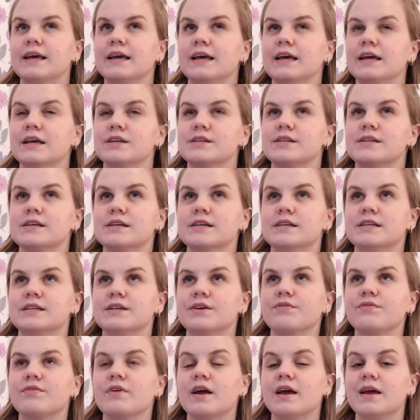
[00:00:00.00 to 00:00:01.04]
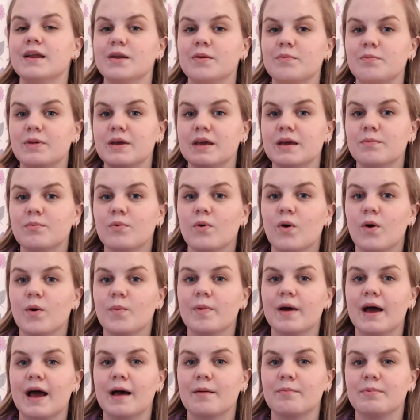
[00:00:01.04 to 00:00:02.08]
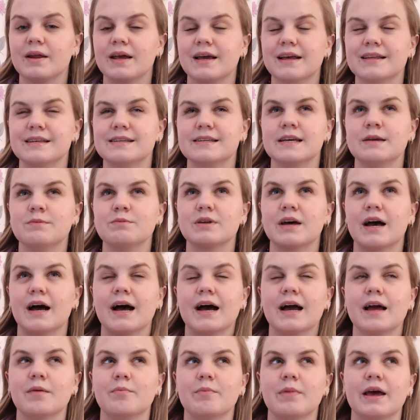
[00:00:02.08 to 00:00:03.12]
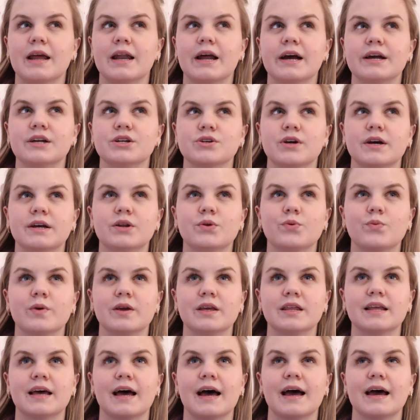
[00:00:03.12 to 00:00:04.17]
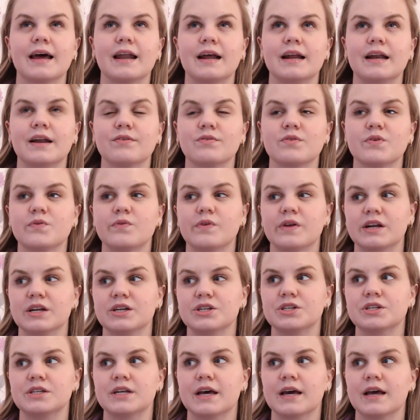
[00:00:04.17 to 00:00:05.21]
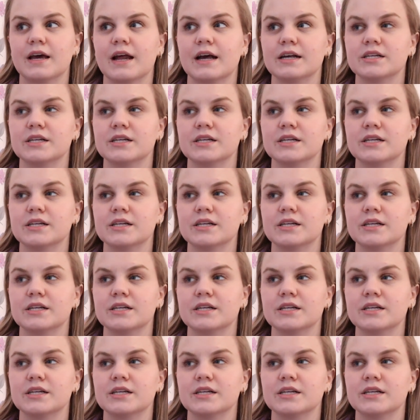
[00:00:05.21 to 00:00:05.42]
is different people but happening at the same time, and I tried to read that. I never finished it.